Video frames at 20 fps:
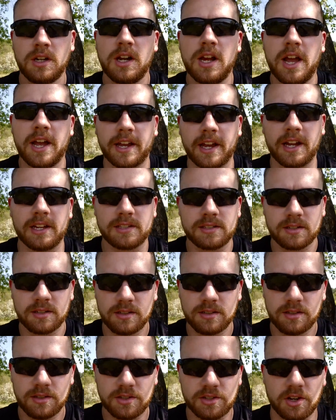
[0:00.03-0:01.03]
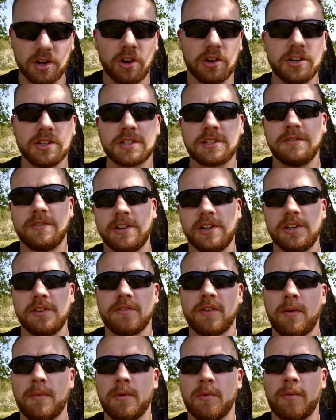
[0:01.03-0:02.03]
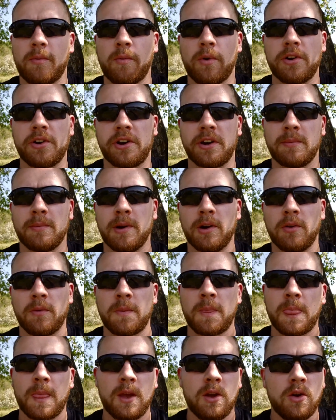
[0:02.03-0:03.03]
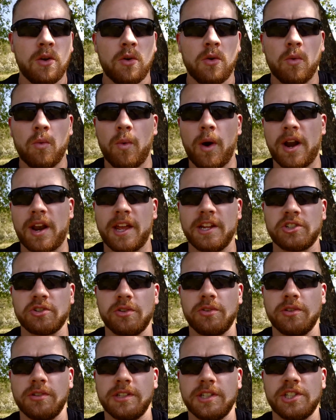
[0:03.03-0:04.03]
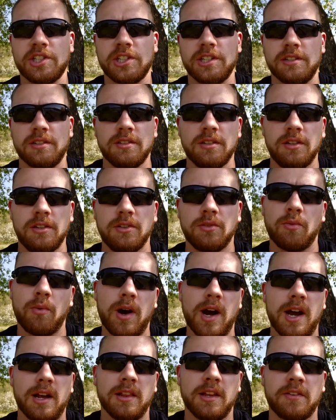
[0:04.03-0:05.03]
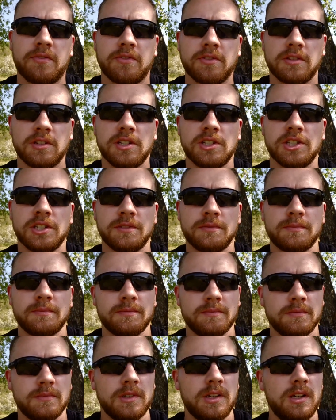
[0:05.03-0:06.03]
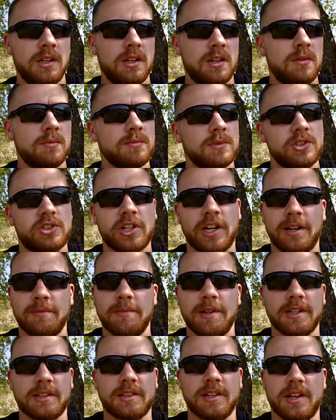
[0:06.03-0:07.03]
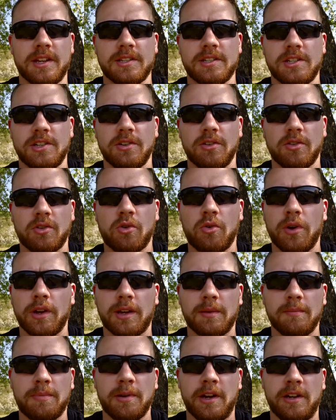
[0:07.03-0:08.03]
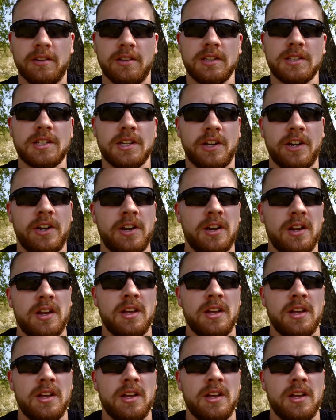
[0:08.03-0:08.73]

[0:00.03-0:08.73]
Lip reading: Hey guys, so here's the video you've all been wondering about. Why did I join the Legion? Why I left the Legion. I'm gonna try to make this, quick and painless here.